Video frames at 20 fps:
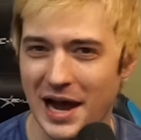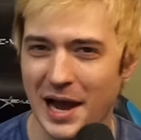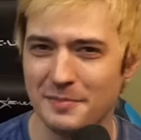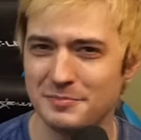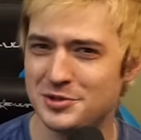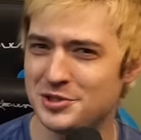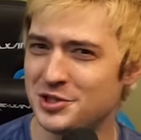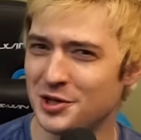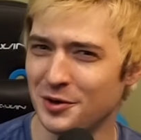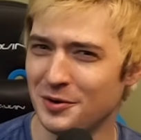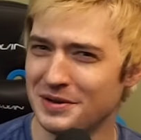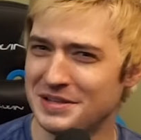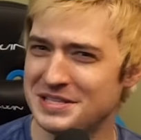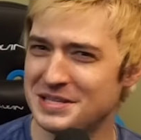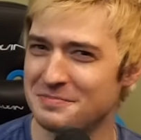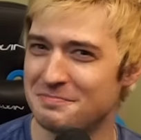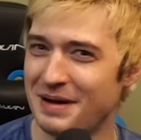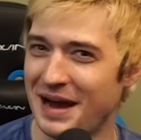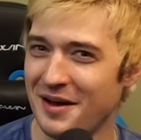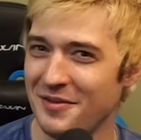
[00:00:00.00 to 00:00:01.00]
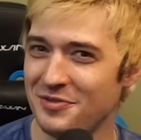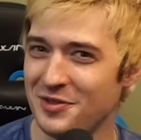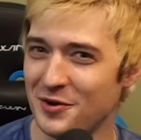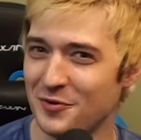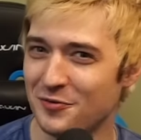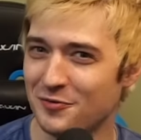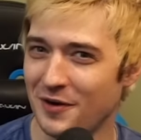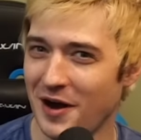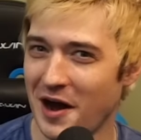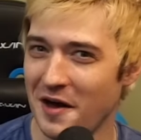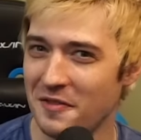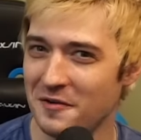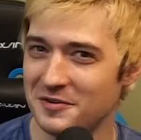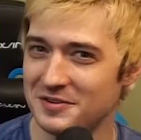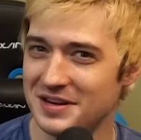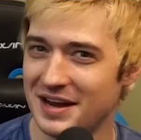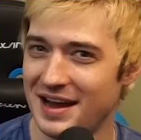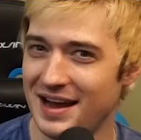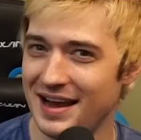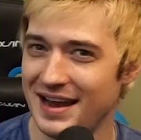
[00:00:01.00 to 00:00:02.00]
I'm sure it's about their father
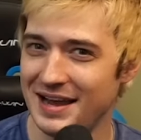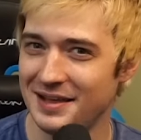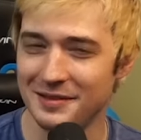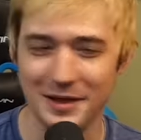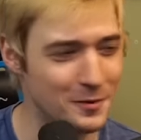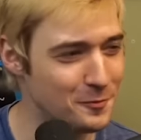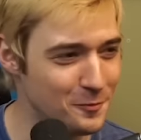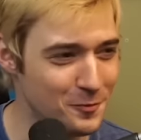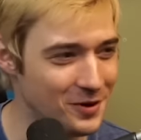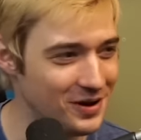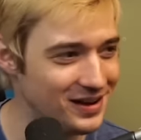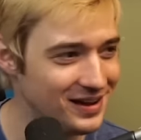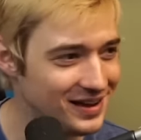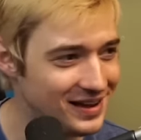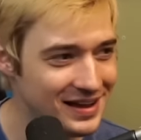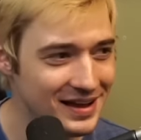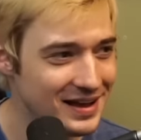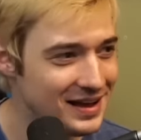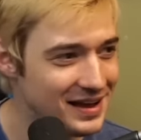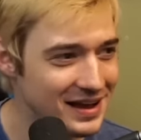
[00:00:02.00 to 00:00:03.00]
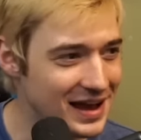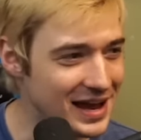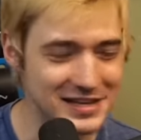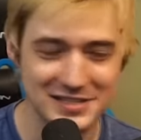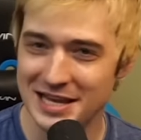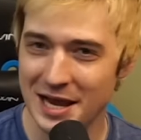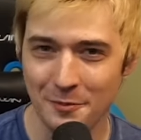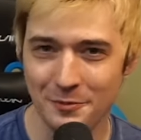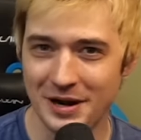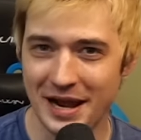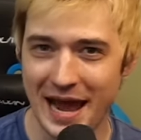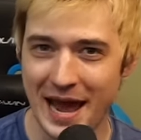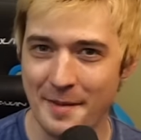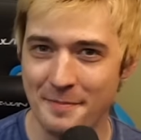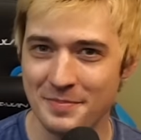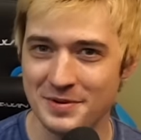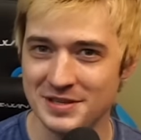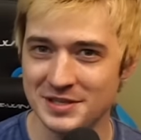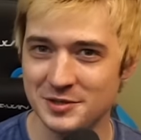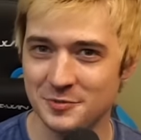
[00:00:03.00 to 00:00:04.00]
dying? Like, what? Is that what
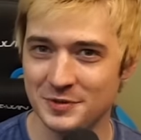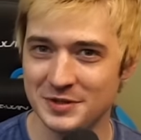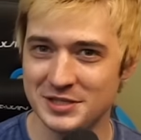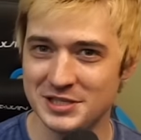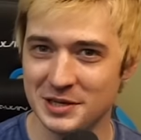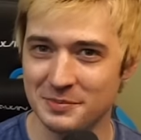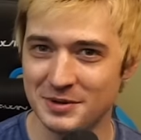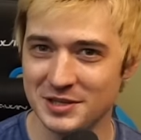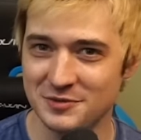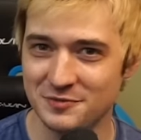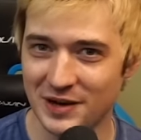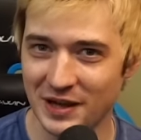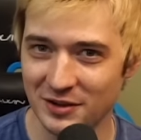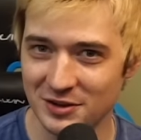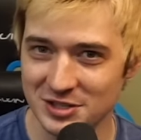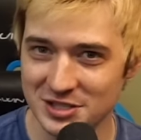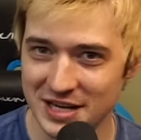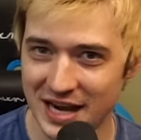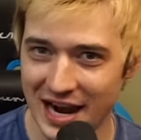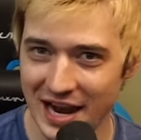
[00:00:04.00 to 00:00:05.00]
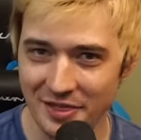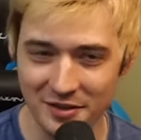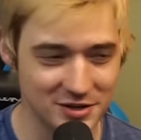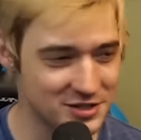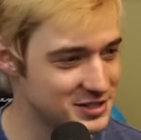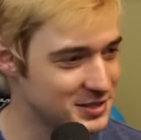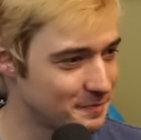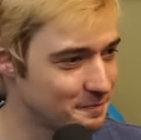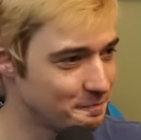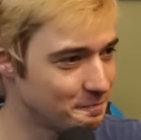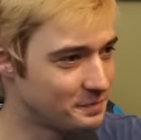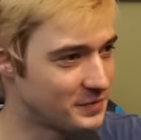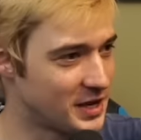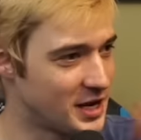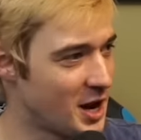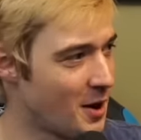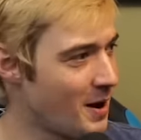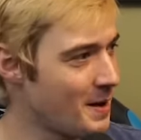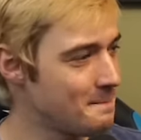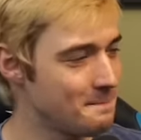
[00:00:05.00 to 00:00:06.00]
happens when someone's father's died? They just,
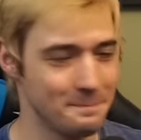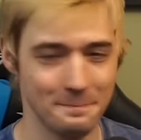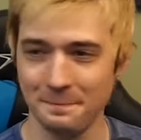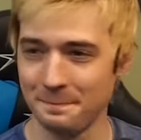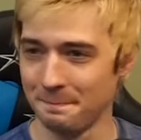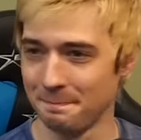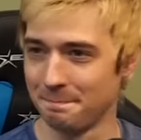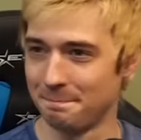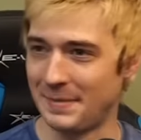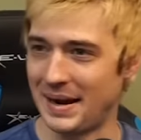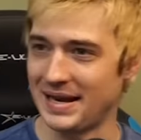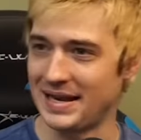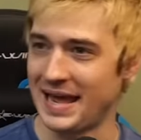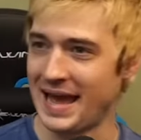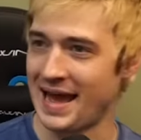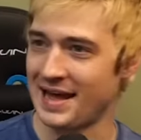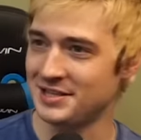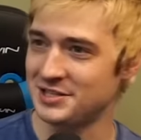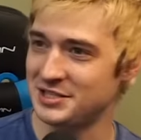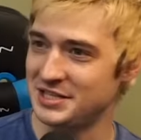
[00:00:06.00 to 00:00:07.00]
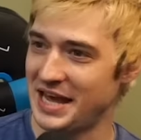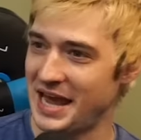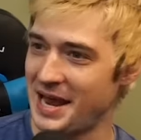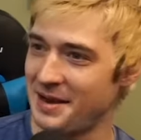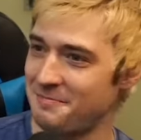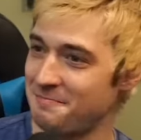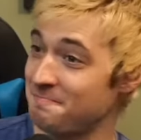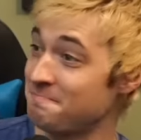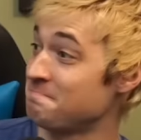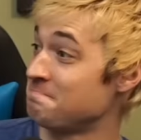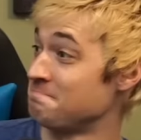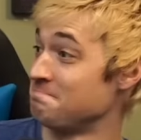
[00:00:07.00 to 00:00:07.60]
you know what? My dad's dead.